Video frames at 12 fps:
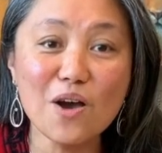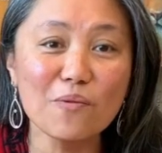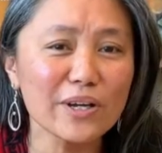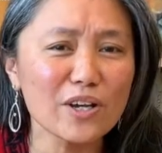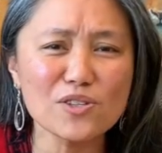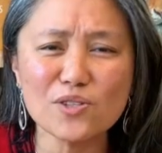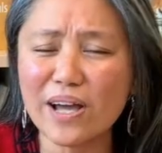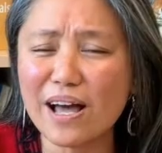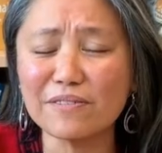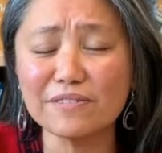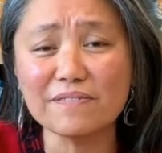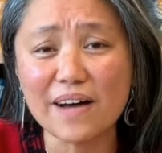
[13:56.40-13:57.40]
We also
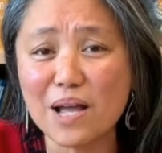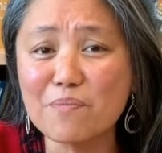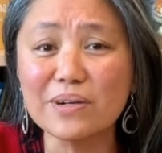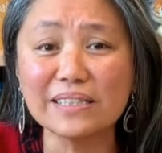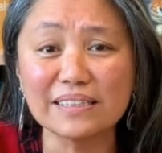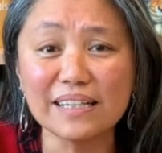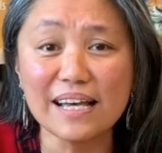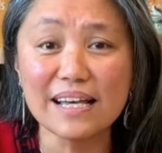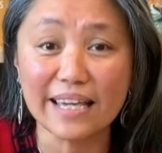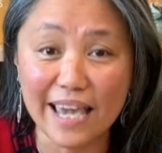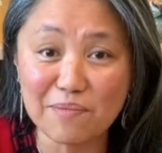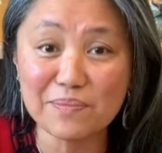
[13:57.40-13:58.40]
have a vibrant
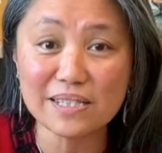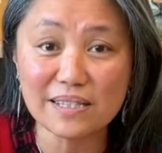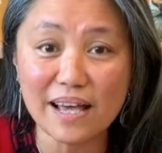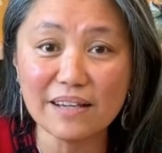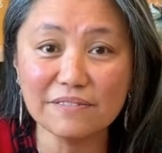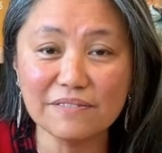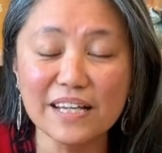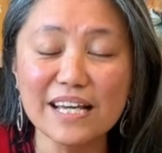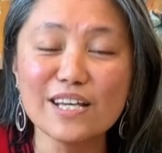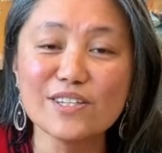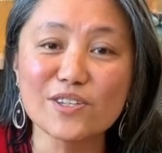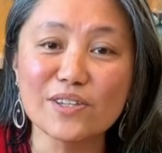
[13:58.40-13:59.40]
campus life
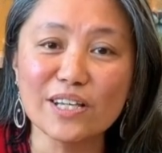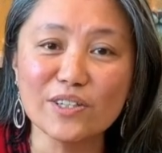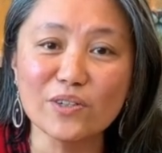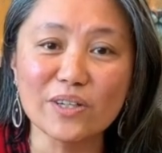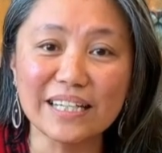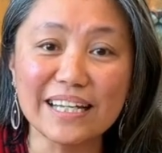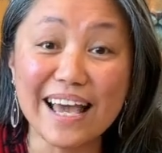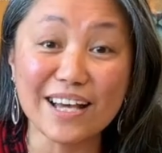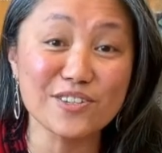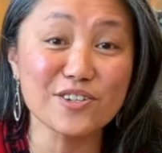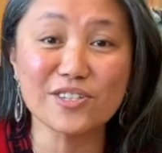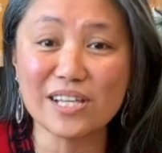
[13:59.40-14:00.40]
so that you can
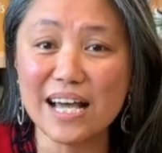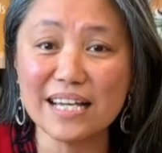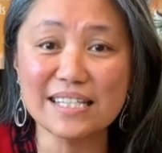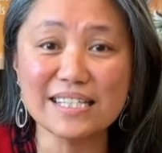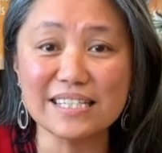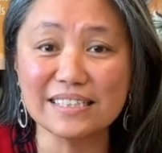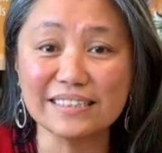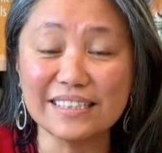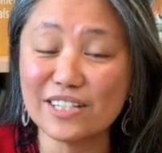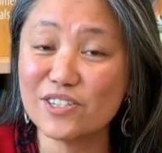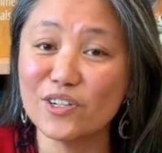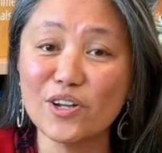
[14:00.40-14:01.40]
exercise and
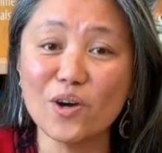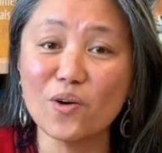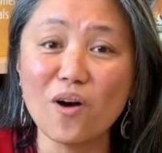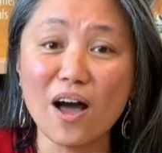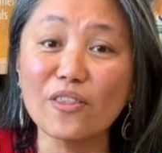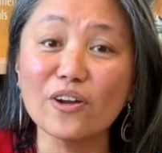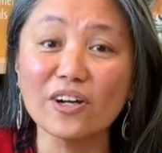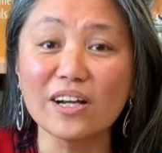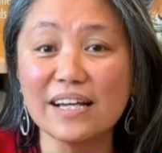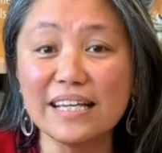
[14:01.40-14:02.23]
get to know other